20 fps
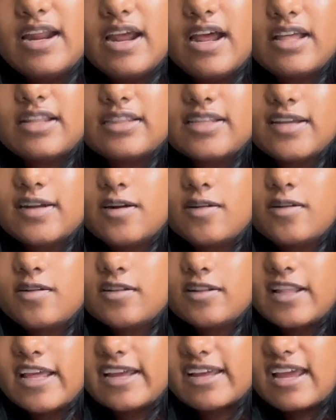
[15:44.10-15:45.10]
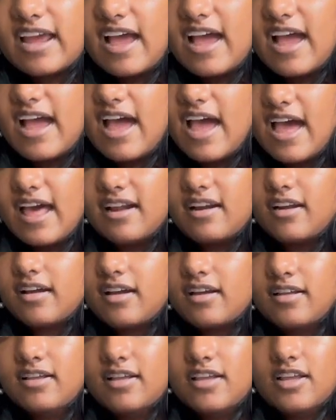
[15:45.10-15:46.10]
it a little like at a
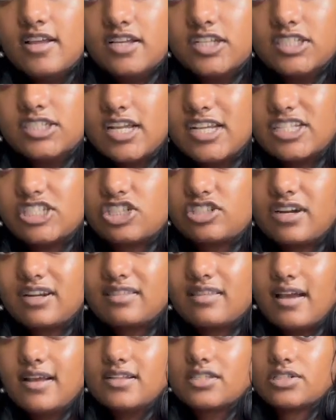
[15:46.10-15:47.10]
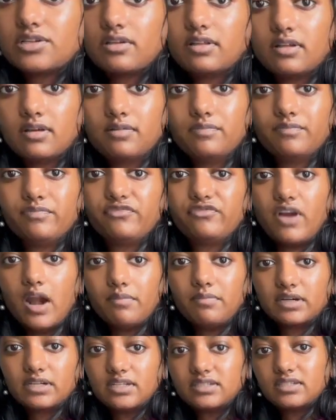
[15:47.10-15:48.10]
a straight line so the
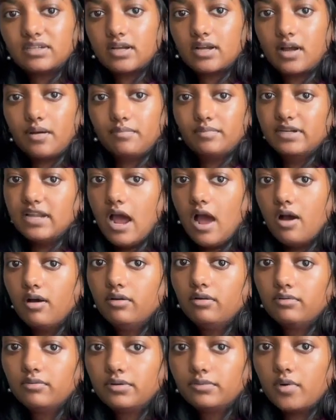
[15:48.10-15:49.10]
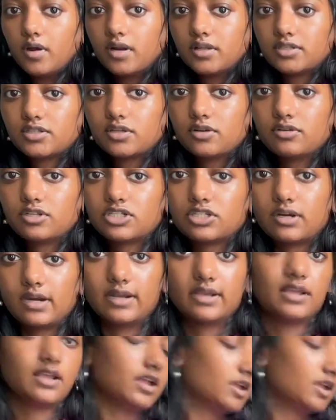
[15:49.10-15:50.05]
fabric doesn't come down. We want it to go straight.